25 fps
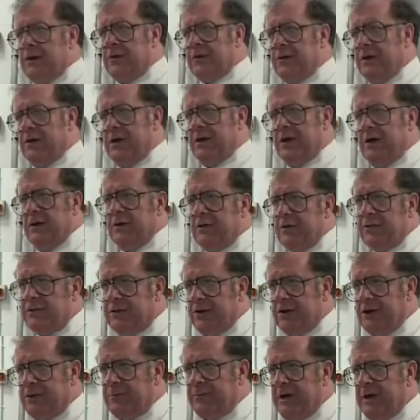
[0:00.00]
The
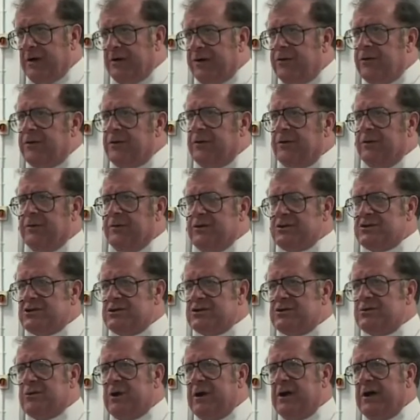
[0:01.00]
third bath, this
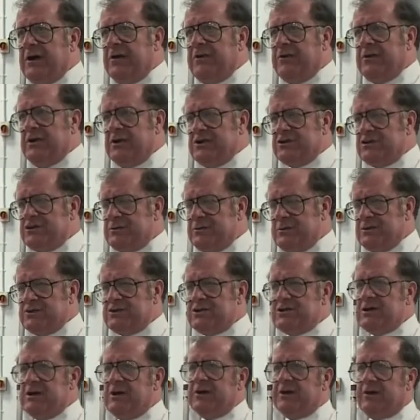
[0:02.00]
is where the
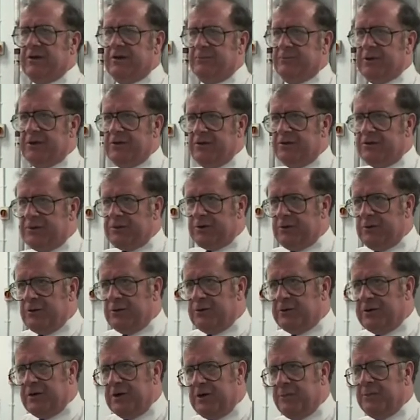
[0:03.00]
instruments, they've been through
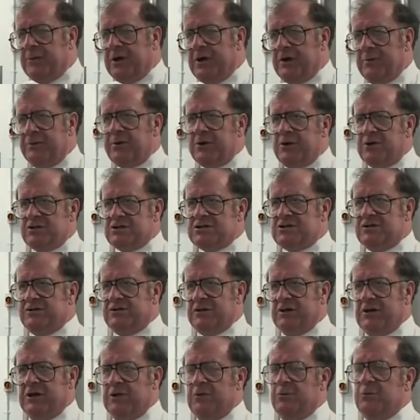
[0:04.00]
the main part of
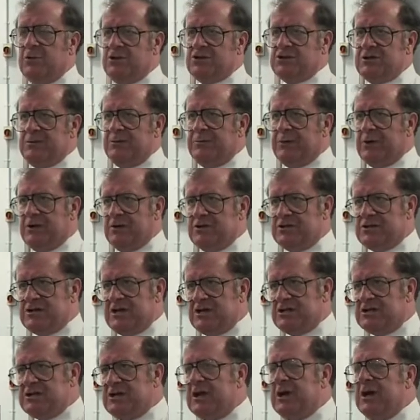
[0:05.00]
the washing
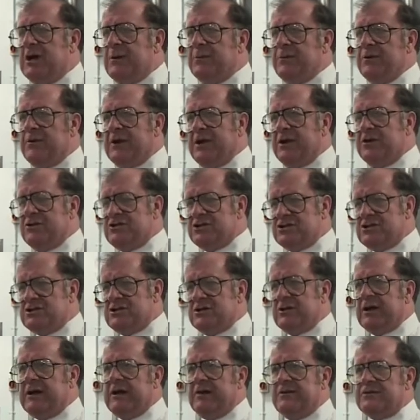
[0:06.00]
process, but they could
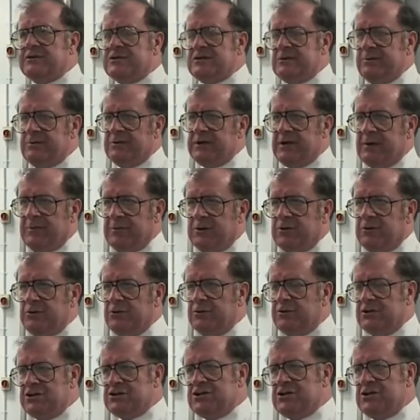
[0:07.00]
still have some chemical
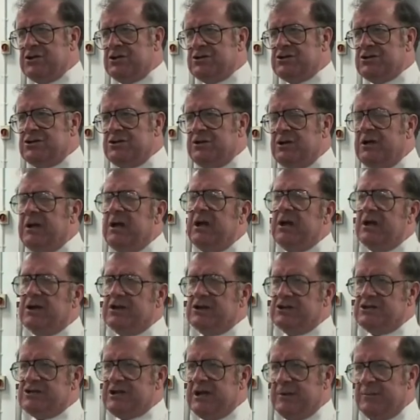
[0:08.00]
detergent
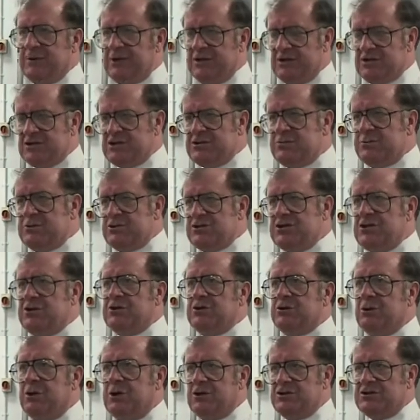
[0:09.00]
contaminants
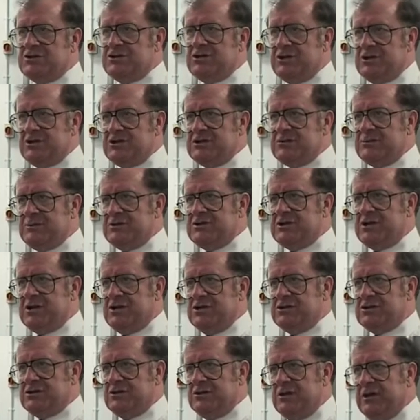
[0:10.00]
residual onto the
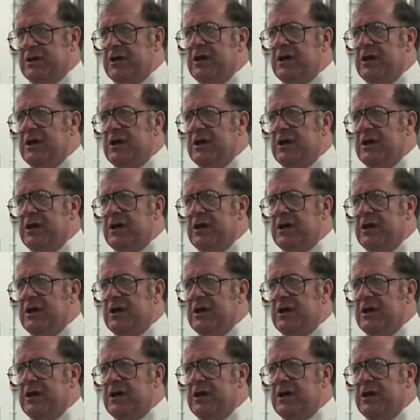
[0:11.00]
instrumentation.